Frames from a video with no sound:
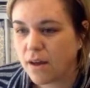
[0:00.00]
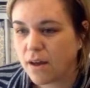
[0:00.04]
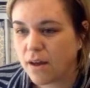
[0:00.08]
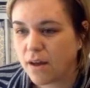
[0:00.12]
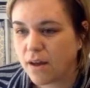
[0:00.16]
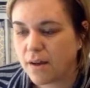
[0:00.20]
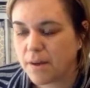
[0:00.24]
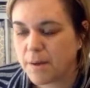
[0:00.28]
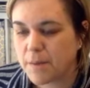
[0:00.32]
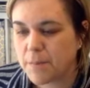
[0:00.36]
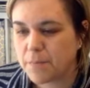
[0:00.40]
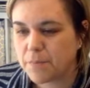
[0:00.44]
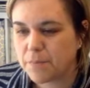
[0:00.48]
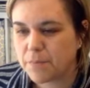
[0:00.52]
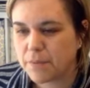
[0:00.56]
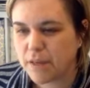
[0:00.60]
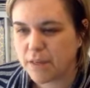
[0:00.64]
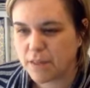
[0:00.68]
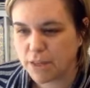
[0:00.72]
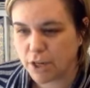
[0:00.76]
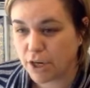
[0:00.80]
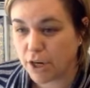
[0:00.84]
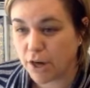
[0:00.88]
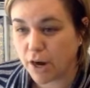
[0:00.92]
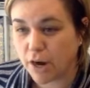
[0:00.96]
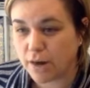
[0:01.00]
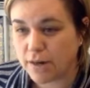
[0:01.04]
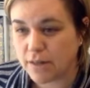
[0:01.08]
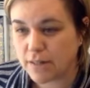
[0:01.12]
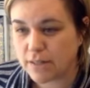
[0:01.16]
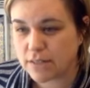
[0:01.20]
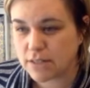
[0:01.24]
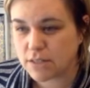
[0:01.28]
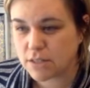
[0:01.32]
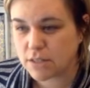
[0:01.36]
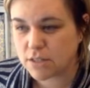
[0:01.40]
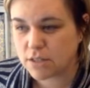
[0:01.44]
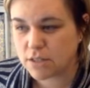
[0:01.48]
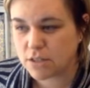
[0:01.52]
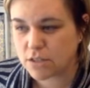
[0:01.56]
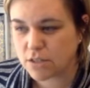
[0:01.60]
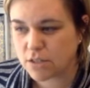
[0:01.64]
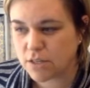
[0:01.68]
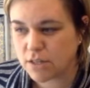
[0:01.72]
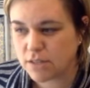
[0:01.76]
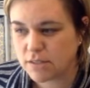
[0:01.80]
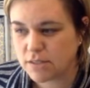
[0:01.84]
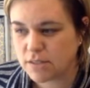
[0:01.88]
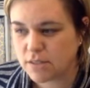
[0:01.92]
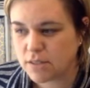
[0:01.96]
um, in the Garden
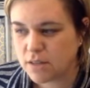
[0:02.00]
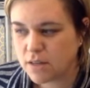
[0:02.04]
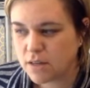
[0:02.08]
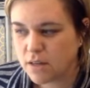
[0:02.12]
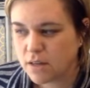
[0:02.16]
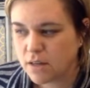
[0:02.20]
District,